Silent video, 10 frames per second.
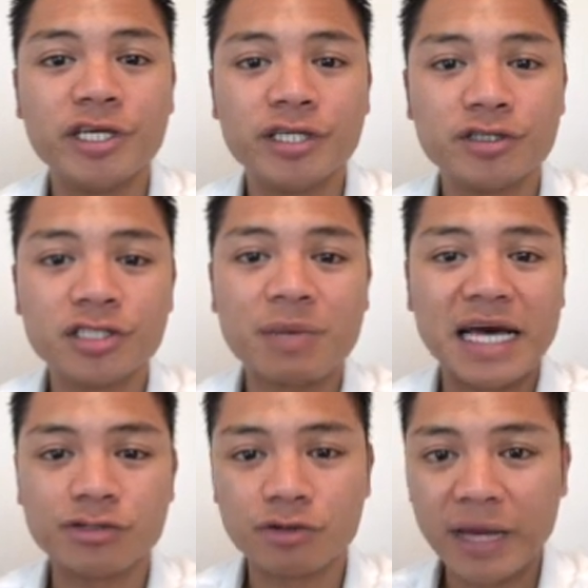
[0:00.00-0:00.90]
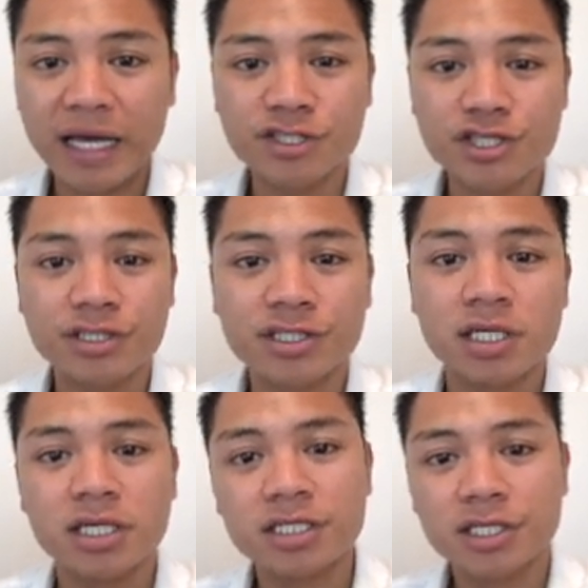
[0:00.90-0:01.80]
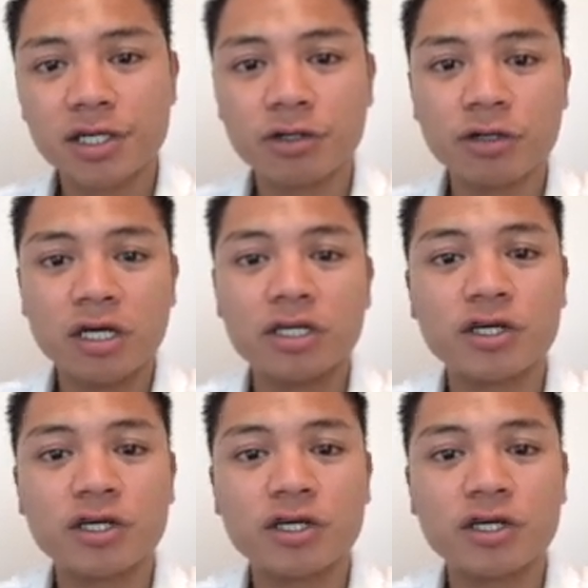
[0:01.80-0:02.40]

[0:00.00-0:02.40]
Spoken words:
we use password managers. So